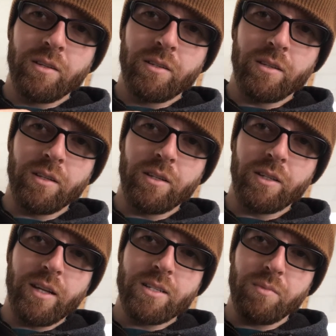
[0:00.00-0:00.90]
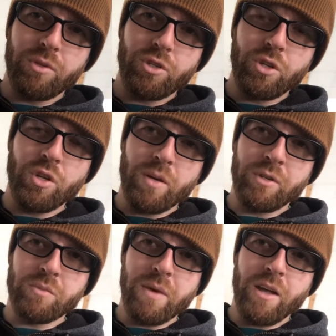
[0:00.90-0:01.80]
it lights up to show you how
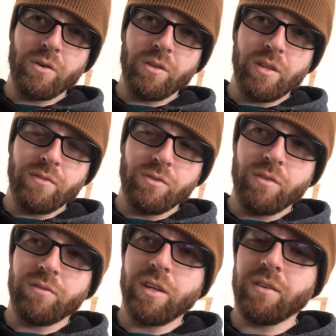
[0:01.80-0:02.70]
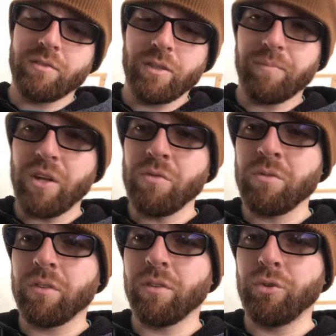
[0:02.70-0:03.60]
much battery life you have left. I don't know
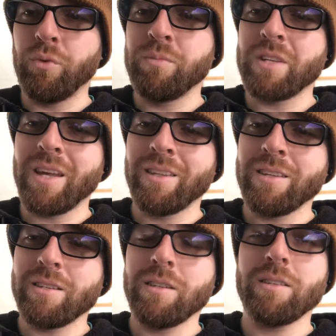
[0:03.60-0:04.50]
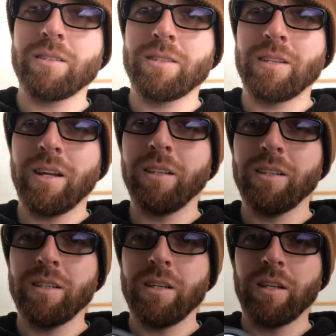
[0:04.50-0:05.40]
what the looms on this is. It's an
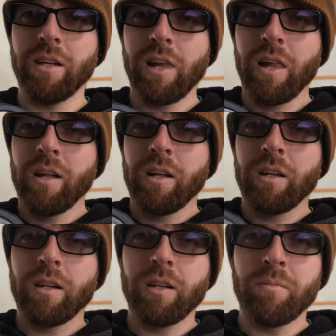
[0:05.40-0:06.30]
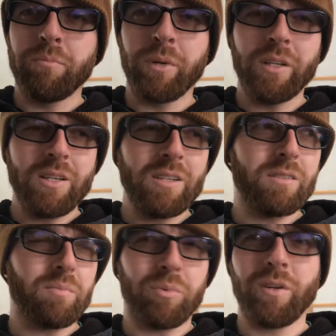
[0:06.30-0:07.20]
LED, but it
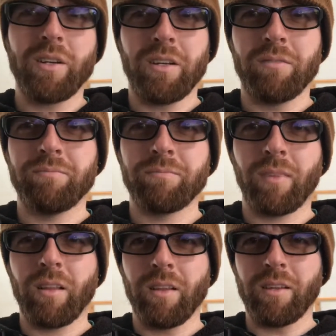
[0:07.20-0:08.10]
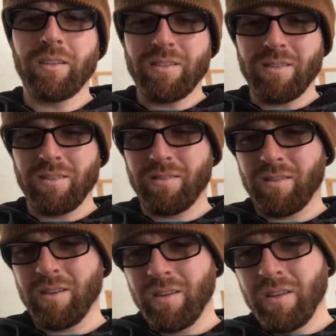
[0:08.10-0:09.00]
is bright. Like, this is
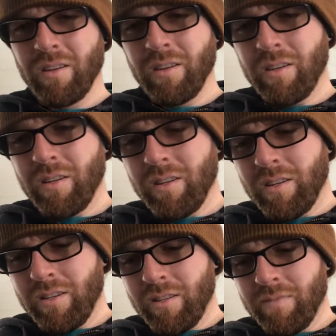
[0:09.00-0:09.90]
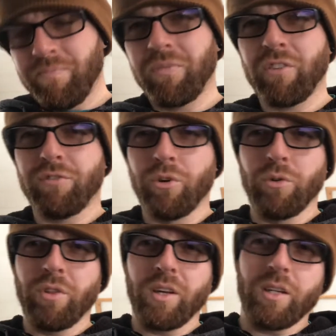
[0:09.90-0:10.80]

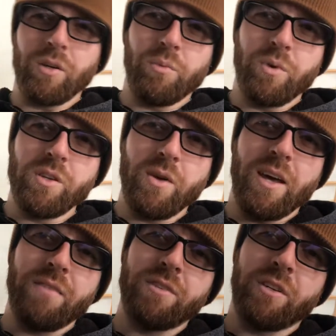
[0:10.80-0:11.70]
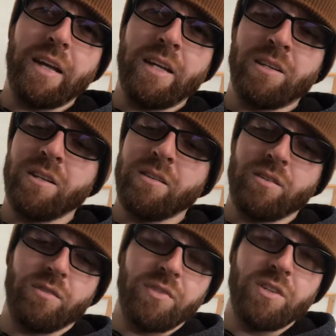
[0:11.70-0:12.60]
for like what you have in your hand here. It
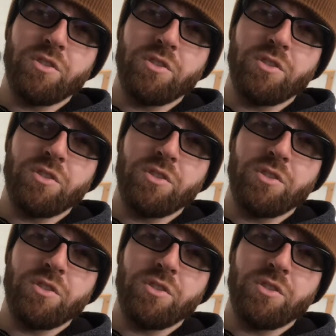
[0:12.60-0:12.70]
just feels